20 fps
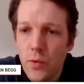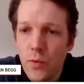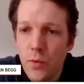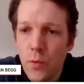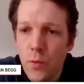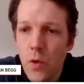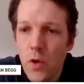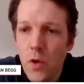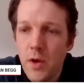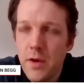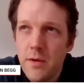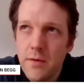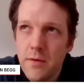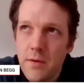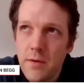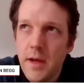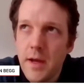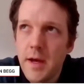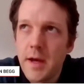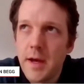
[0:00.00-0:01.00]
why
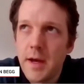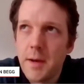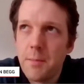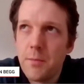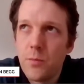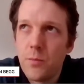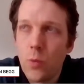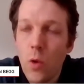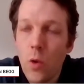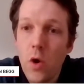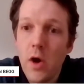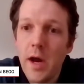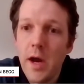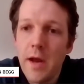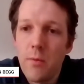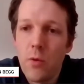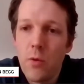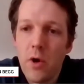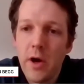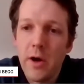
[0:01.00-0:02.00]

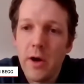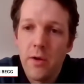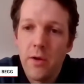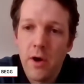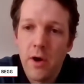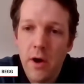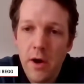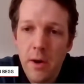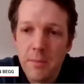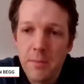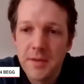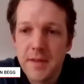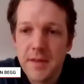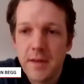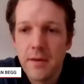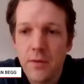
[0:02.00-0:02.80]
I'm